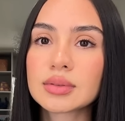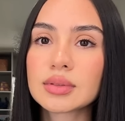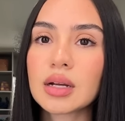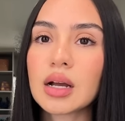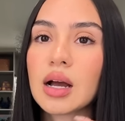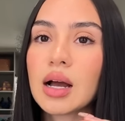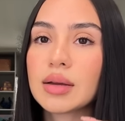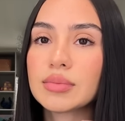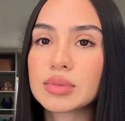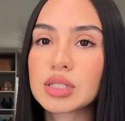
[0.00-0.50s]

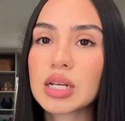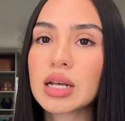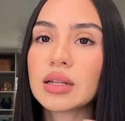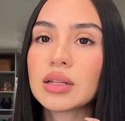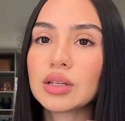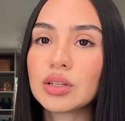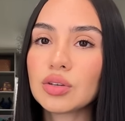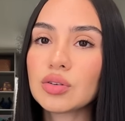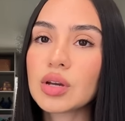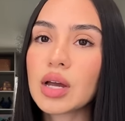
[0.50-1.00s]
I'm
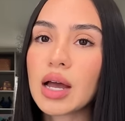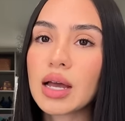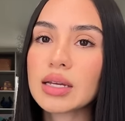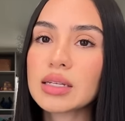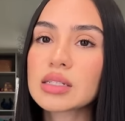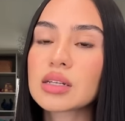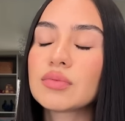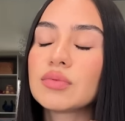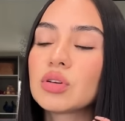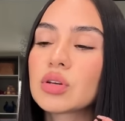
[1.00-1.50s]
telling you
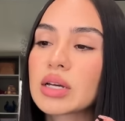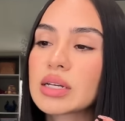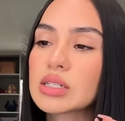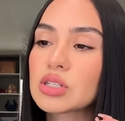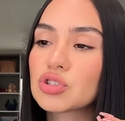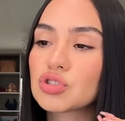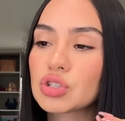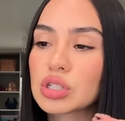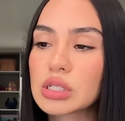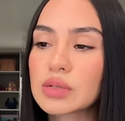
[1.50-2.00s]
guys, if you
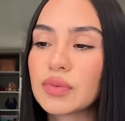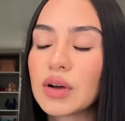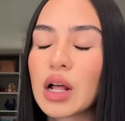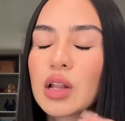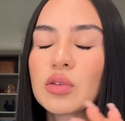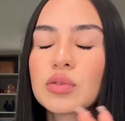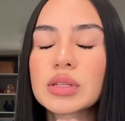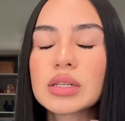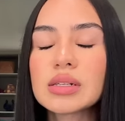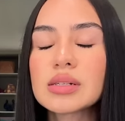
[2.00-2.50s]
guys just
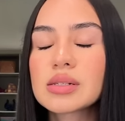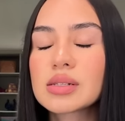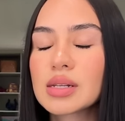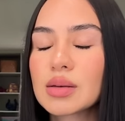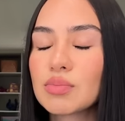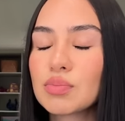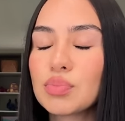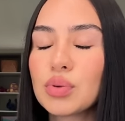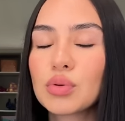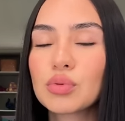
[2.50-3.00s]
follow these
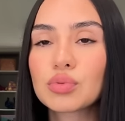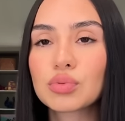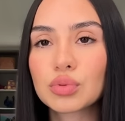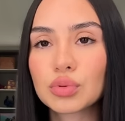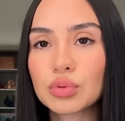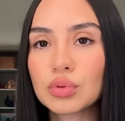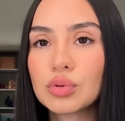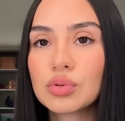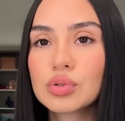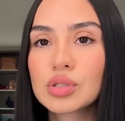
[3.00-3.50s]
simple
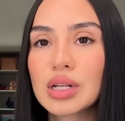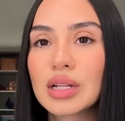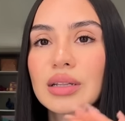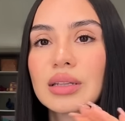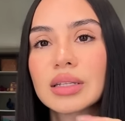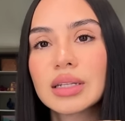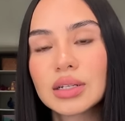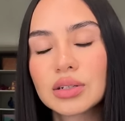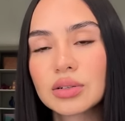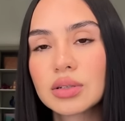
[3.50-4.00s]
rules,
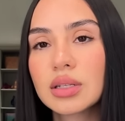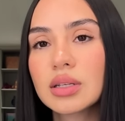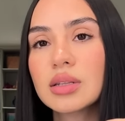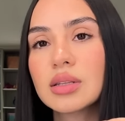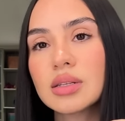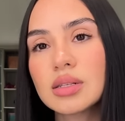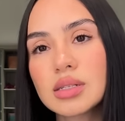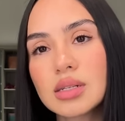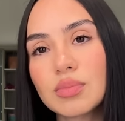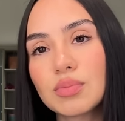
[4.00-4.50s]
literally
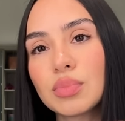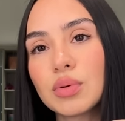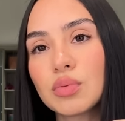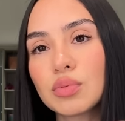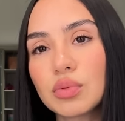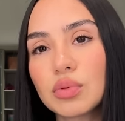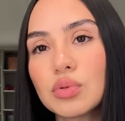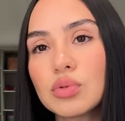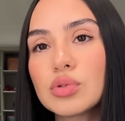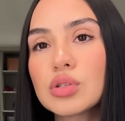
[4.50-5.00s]
these simple
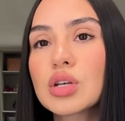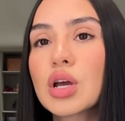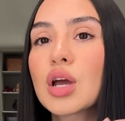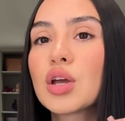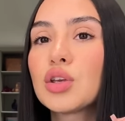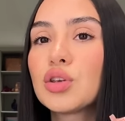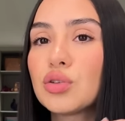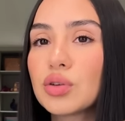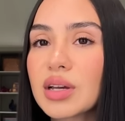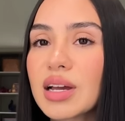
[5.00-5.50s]
rules,
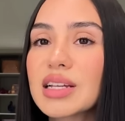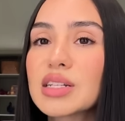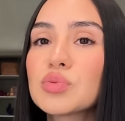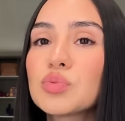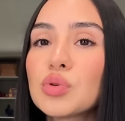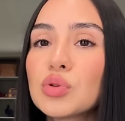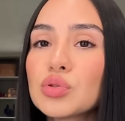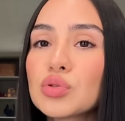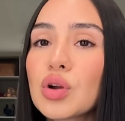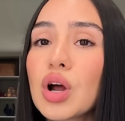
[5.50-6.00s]
you guys
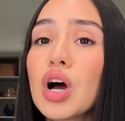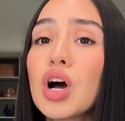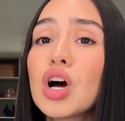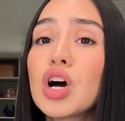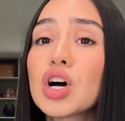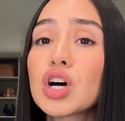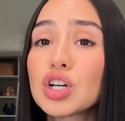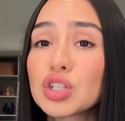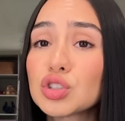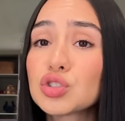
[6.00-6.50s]
will
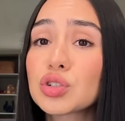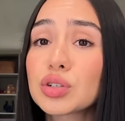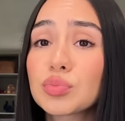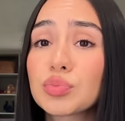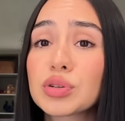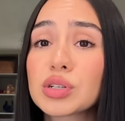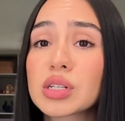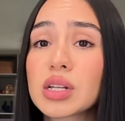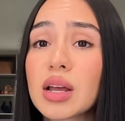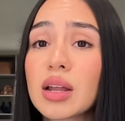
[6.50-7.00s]

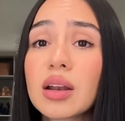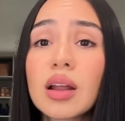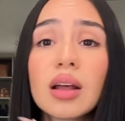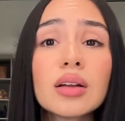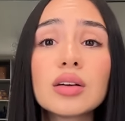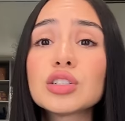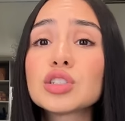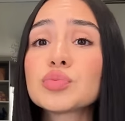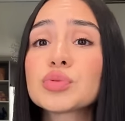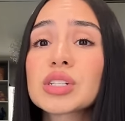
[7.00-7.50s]
100%, not
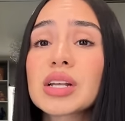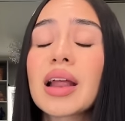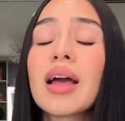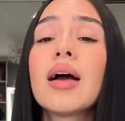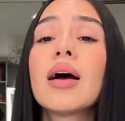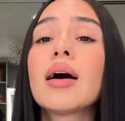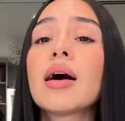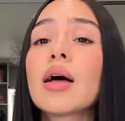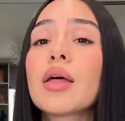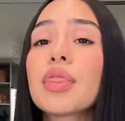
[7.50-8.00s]
100%,
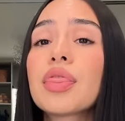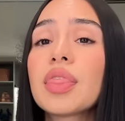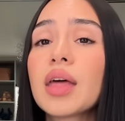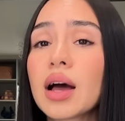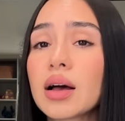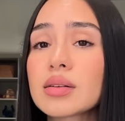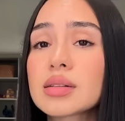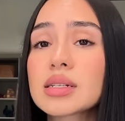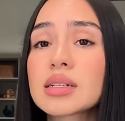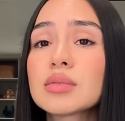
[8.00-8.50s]

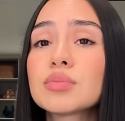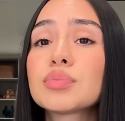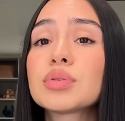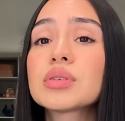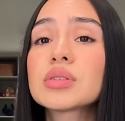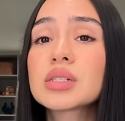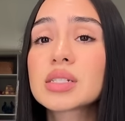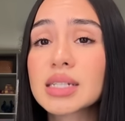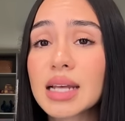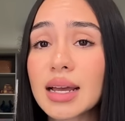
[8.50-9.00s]

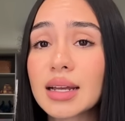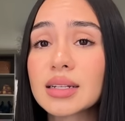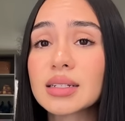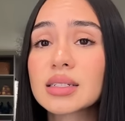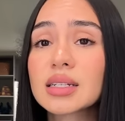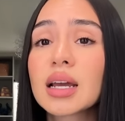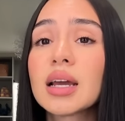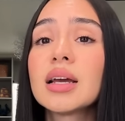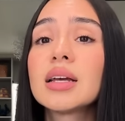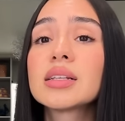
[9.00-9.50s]

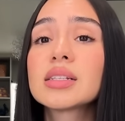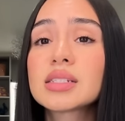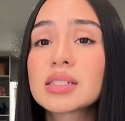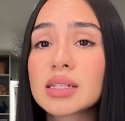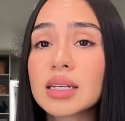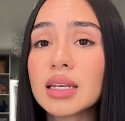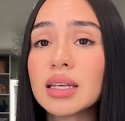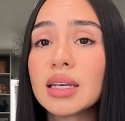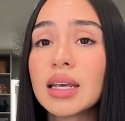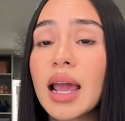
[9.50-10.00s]
1000%
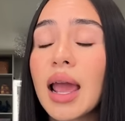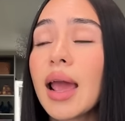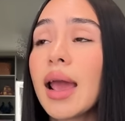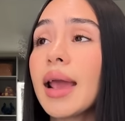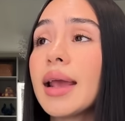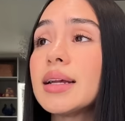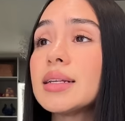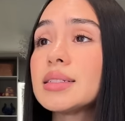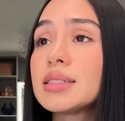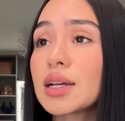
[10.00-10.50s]
see
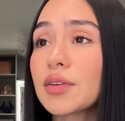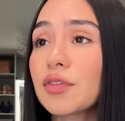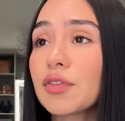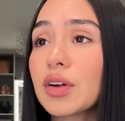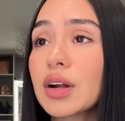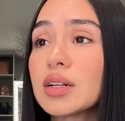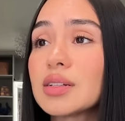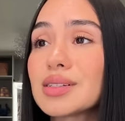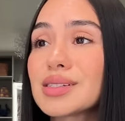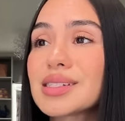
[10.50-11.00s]
a
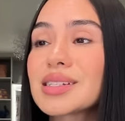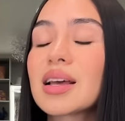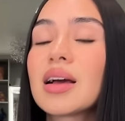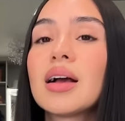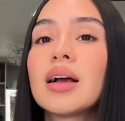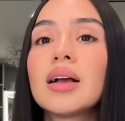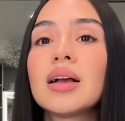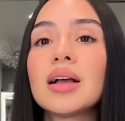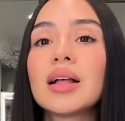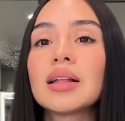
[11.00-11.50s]
difference.
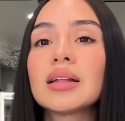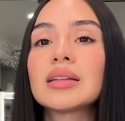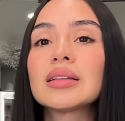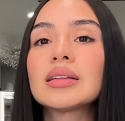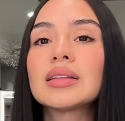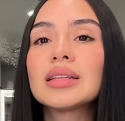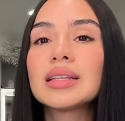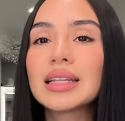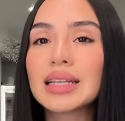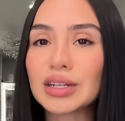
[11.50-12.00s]

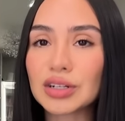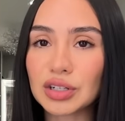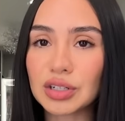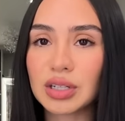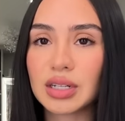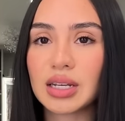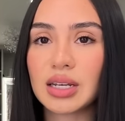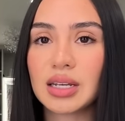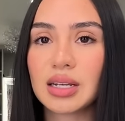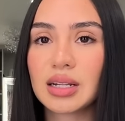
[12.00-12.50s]

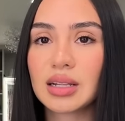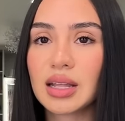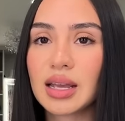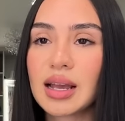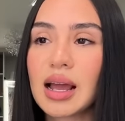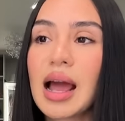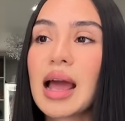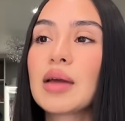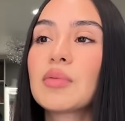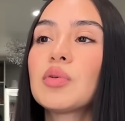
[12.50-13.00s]
Literally,
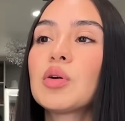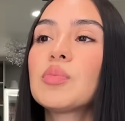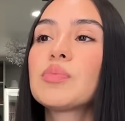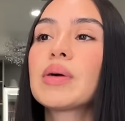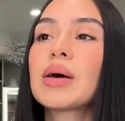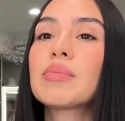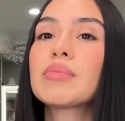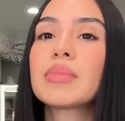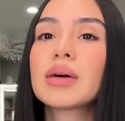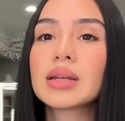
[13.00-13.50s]
like, I will
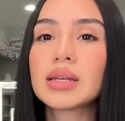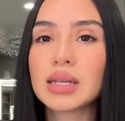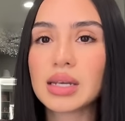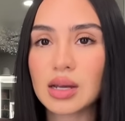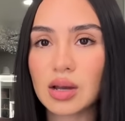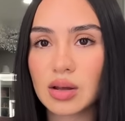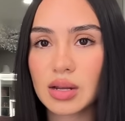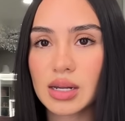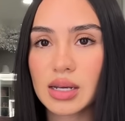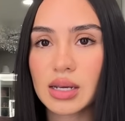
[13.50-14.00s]
bet money
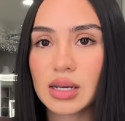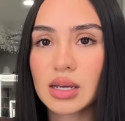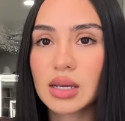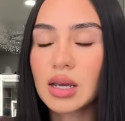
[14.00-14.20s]
on it.